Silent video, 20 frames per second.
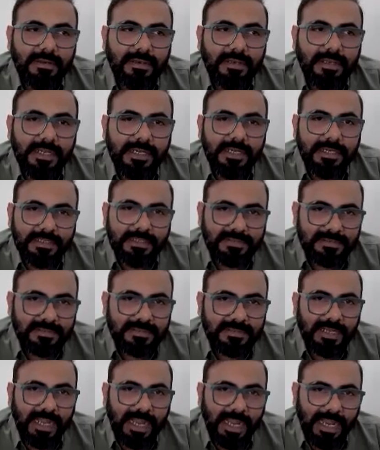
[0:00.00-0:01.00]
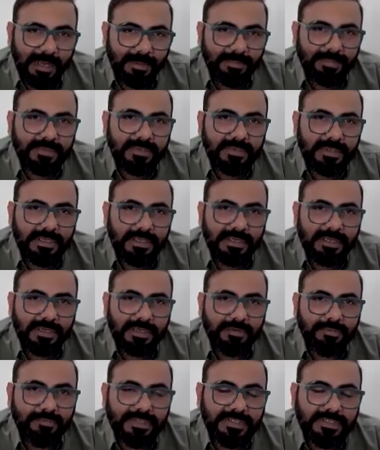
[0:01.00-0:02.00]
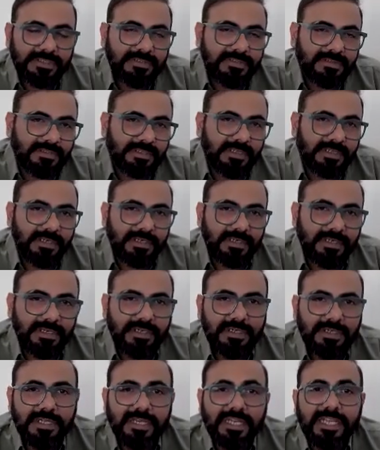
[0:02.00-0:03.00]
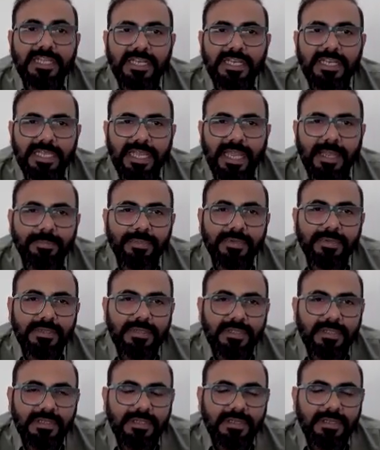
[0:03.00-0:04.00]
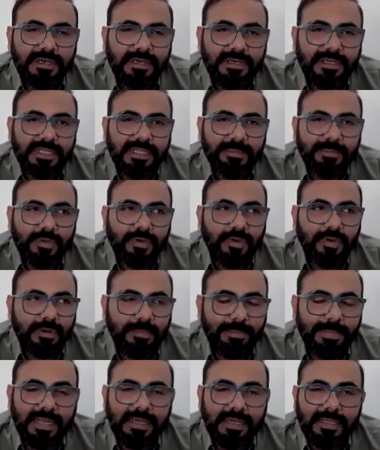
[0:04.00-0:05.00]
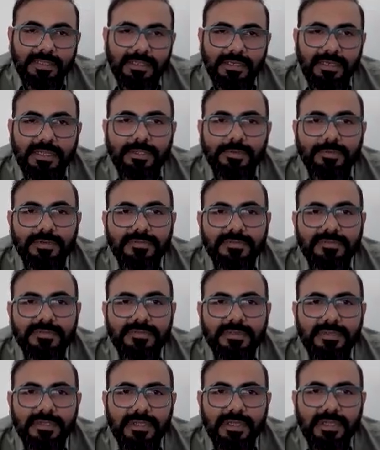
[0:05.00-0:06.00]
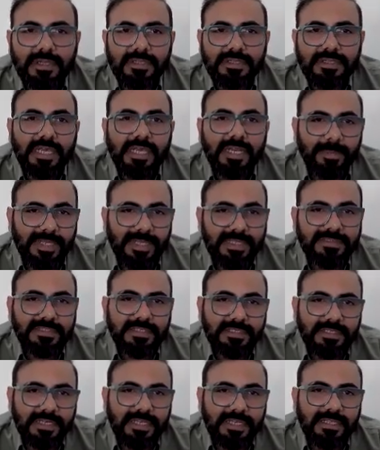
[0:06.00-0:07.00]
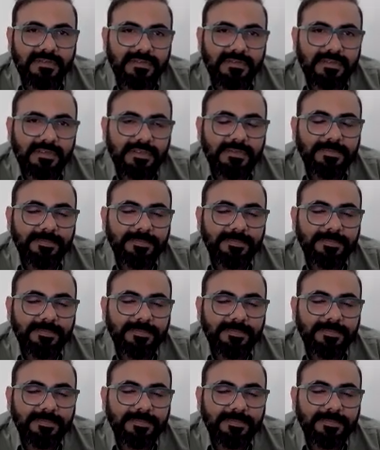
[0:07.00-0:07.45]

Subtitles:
latest app, which is a Greek league app, a team called Panathinaikos. They are based in Greece.